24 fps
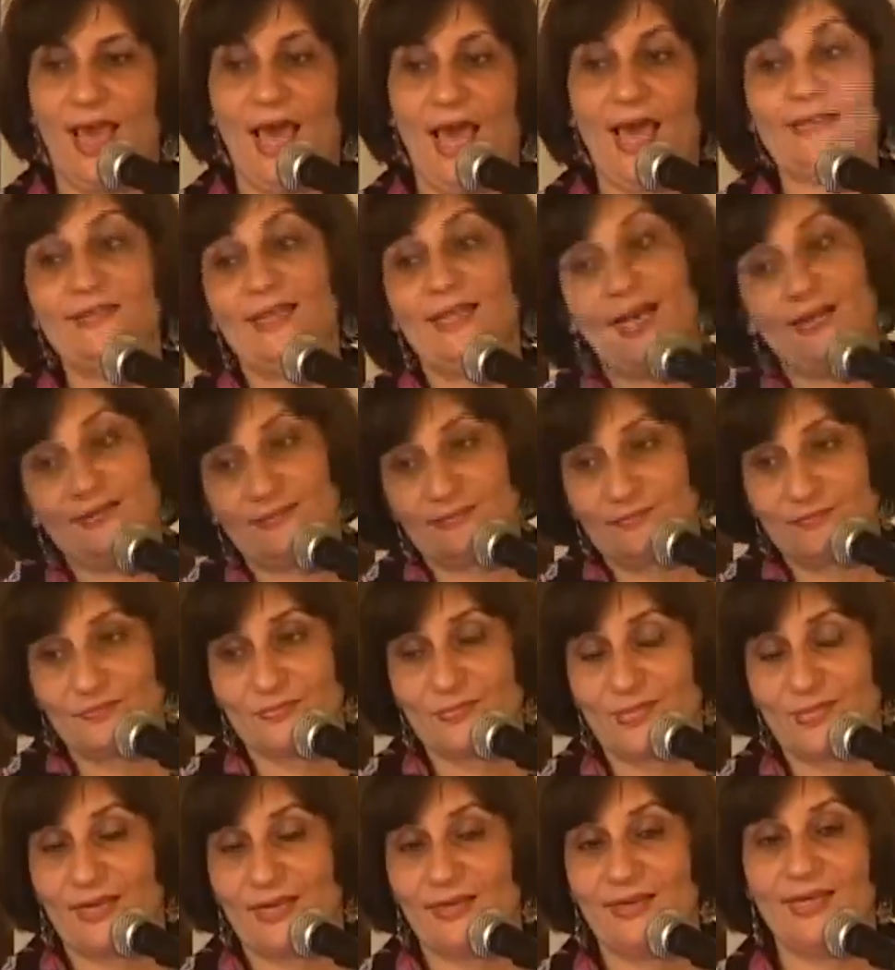and that
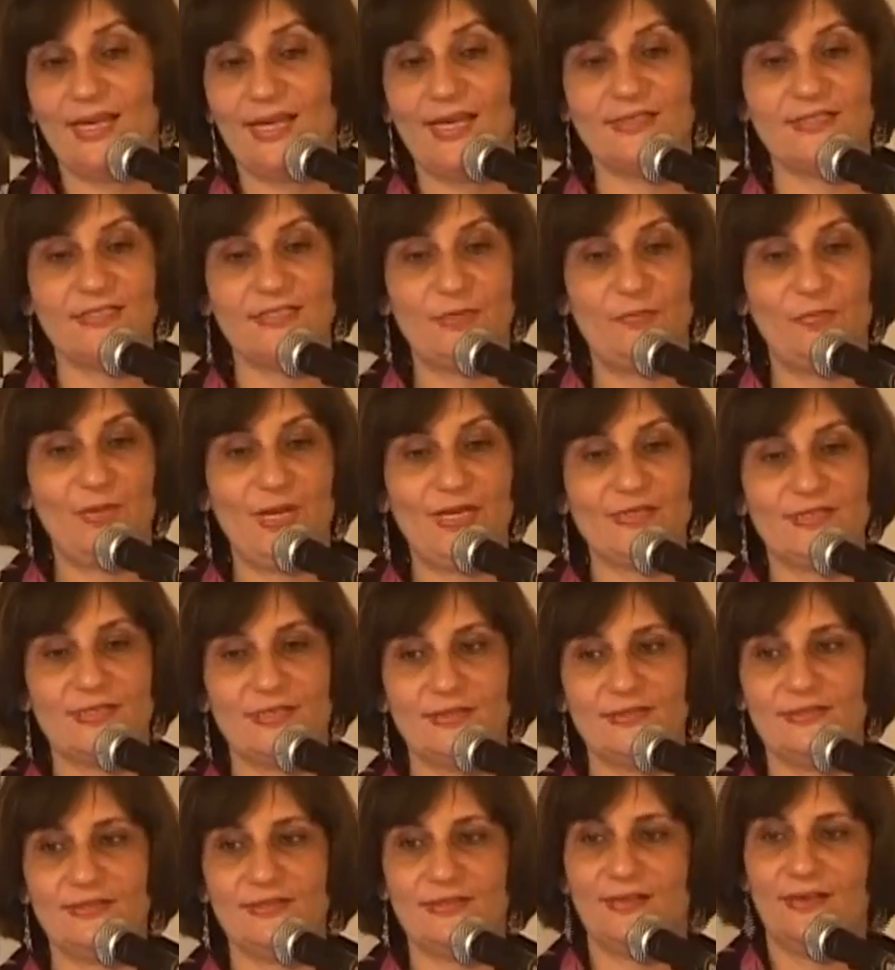creates a
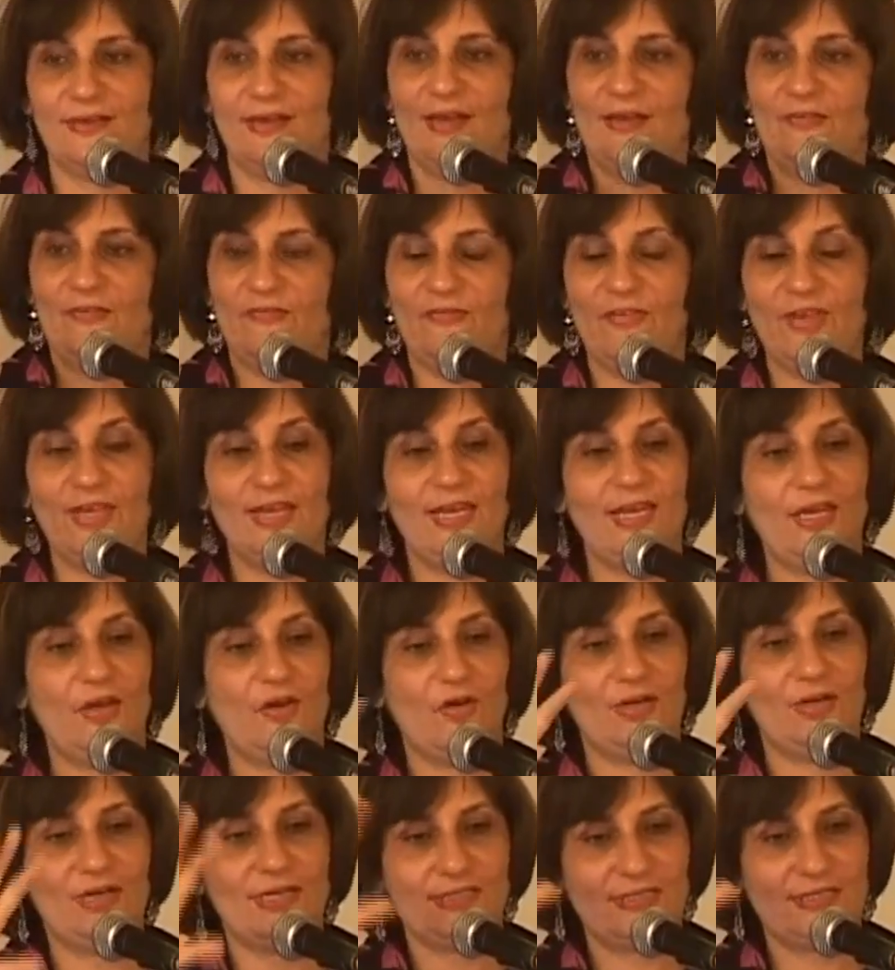pleasant feeling
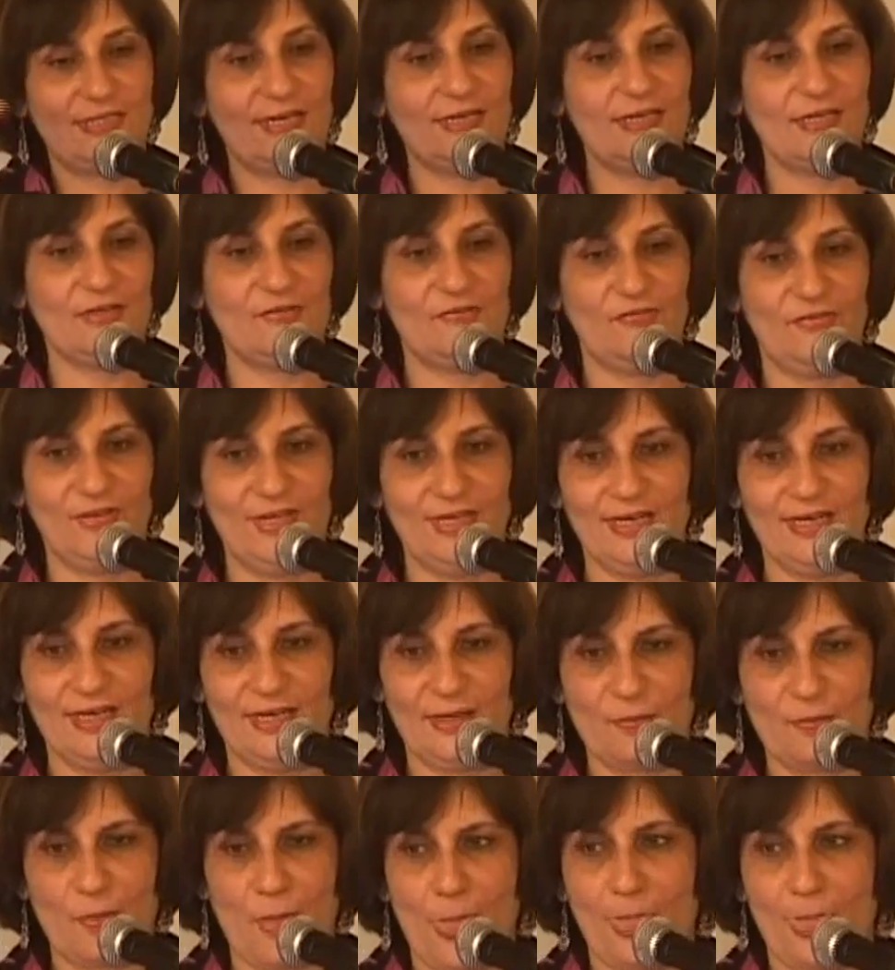or aesthetic
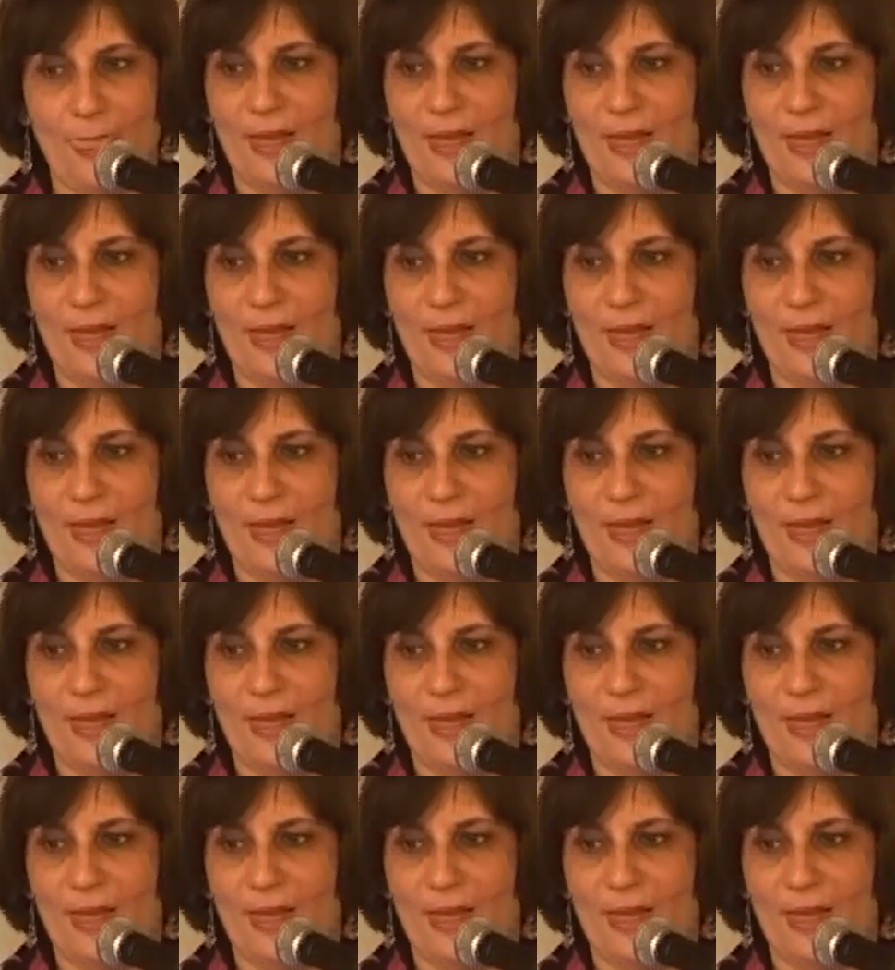feeling.